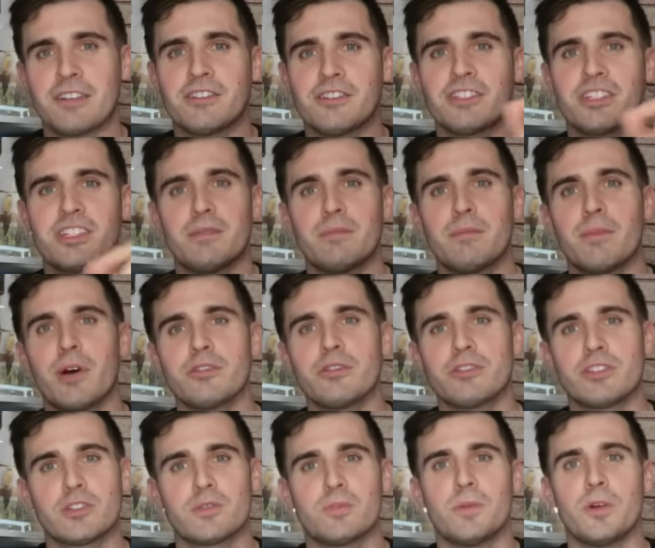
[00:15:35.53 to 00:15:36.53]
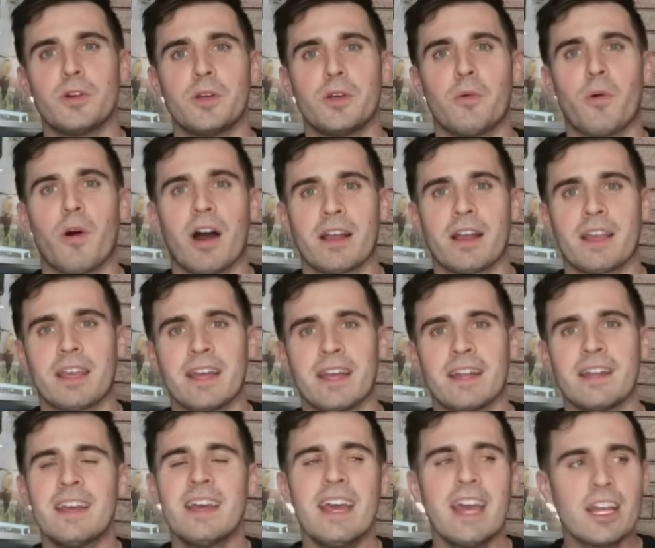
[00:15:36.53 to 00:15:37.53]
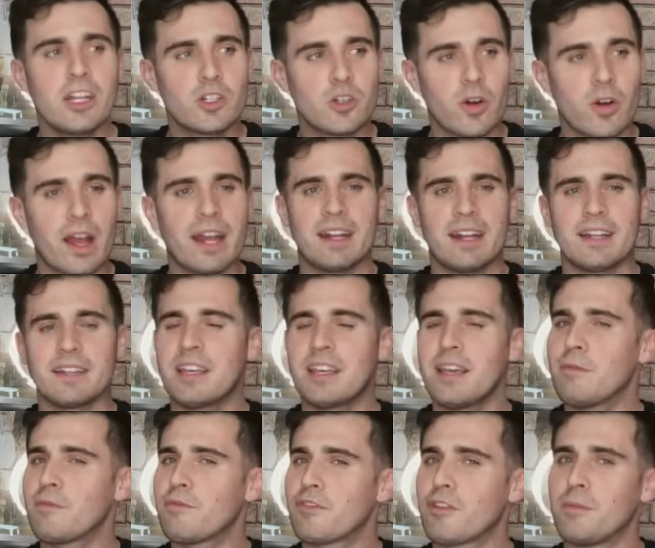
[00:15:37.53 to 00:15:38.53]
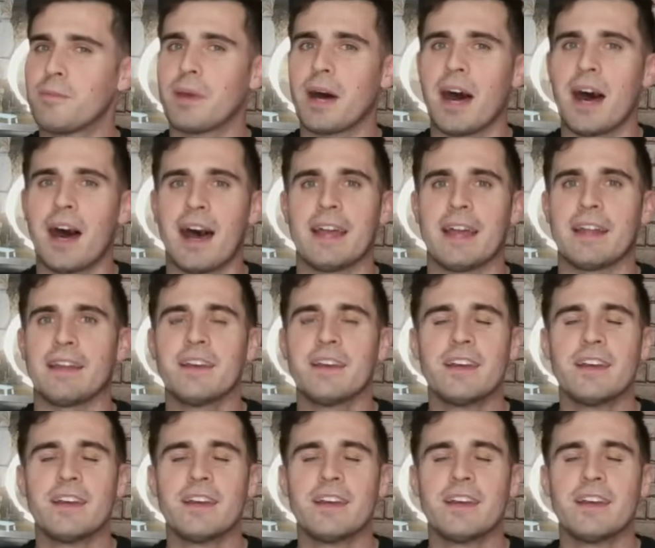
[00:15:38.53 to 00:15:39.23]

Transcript: you see Moses Moody walk in. And granted, it's him from behind.